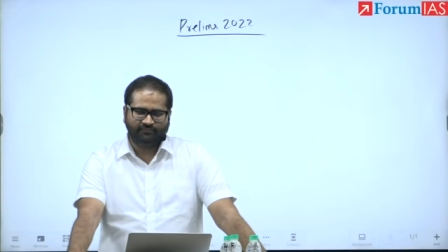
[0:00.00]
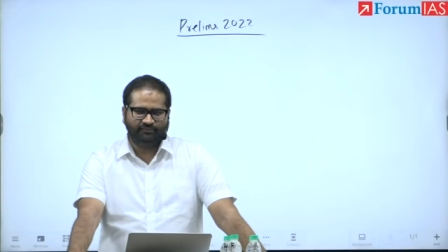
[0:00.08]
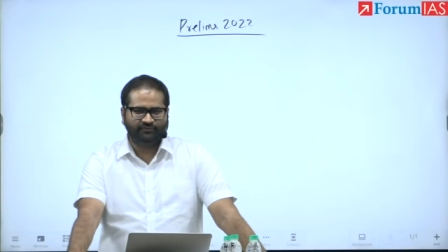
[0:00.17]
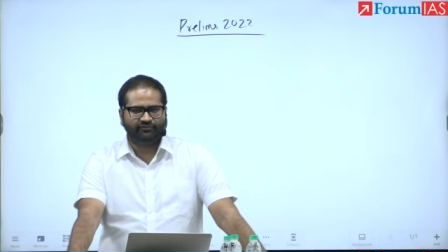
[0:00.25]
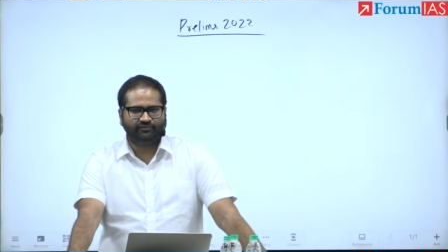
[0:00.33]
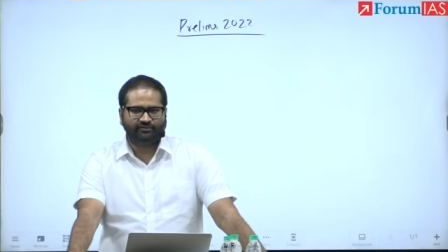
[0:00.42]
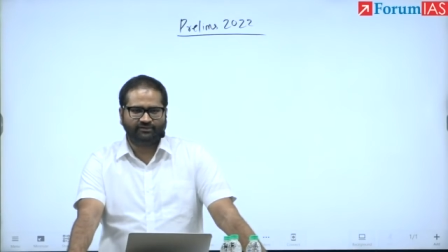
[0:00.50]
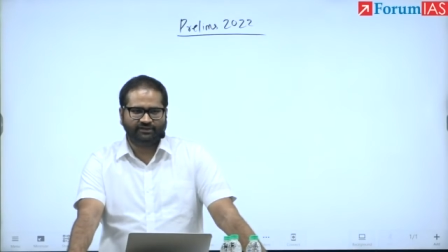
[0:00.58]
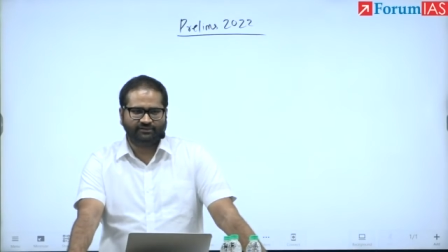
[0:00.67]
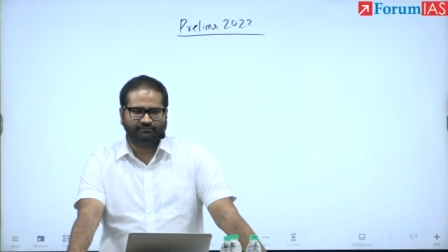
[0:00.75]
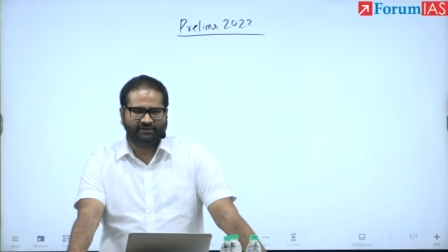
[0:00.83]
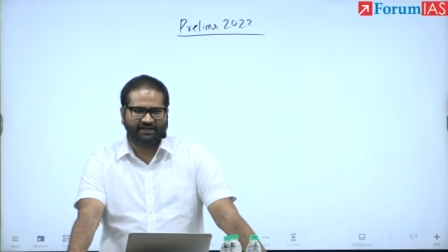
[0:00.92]
before
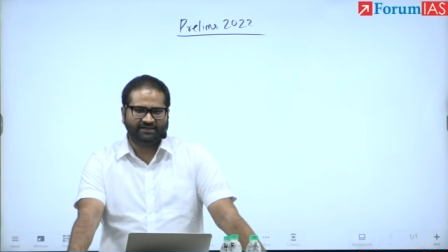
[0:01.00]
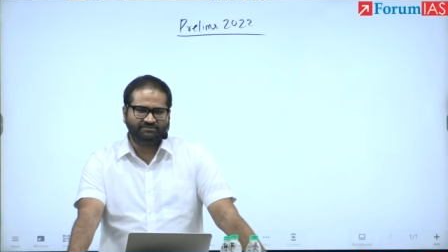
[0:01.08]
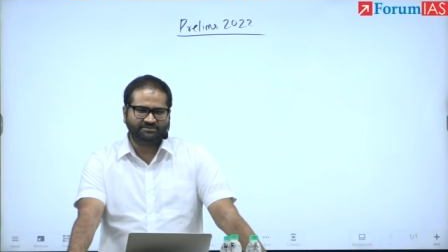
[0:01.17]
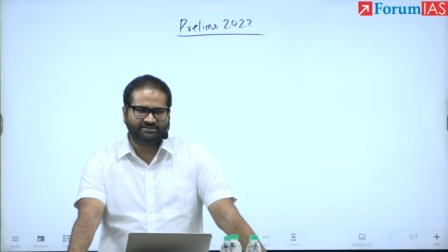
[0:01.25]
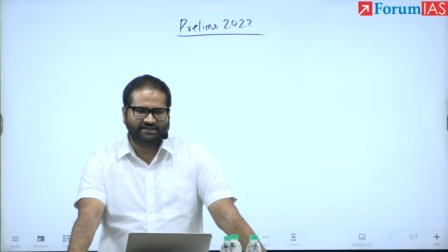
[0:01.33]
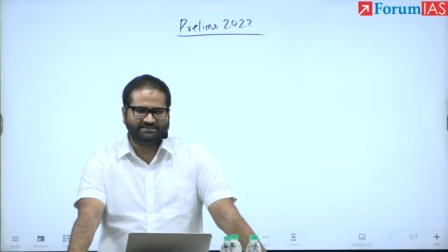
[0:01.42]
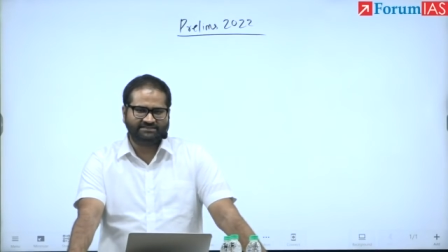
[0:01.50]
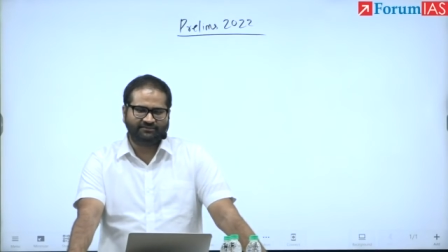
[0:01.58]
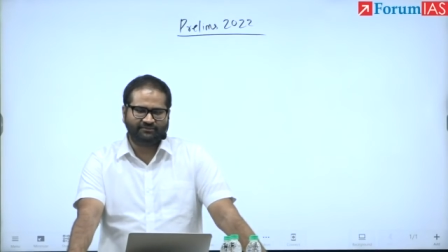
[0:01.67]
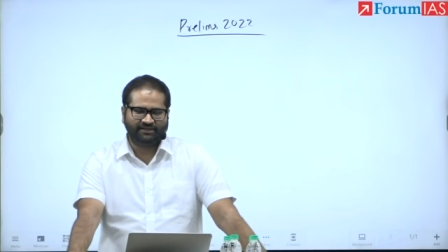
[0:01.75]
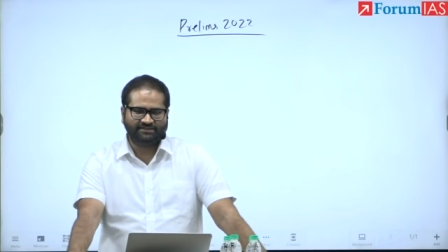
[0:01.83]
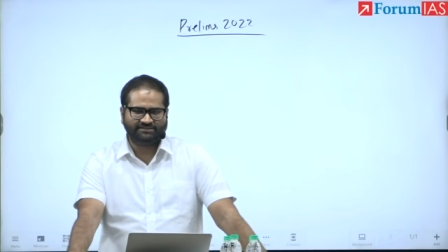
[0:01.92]
the prelims
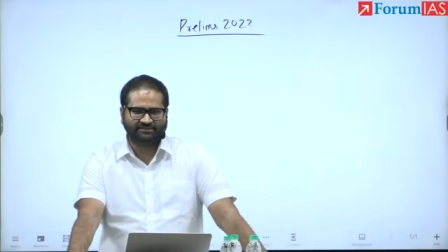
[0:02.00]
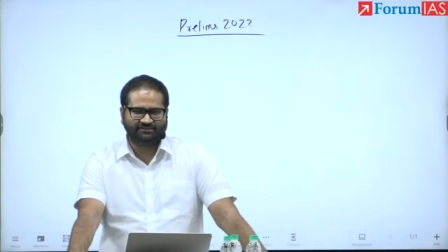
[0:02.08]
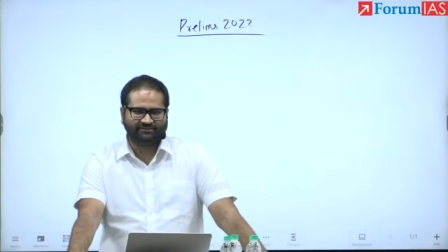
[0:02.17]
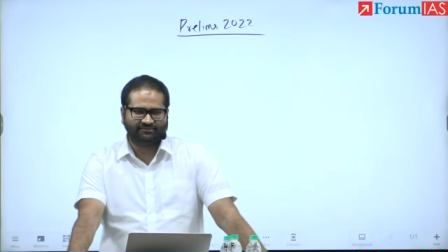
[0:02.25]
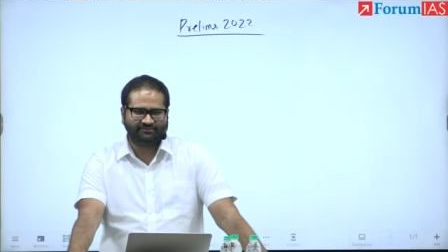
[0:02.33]
examination.